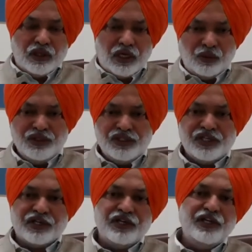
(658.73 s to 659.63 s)
how the
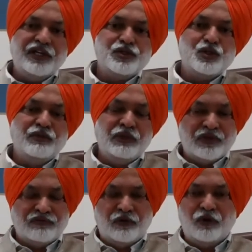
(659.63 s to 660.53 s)
journey is to be
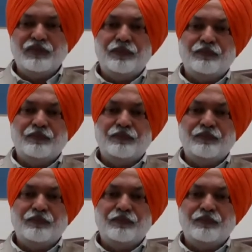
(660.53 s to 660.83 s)
performed,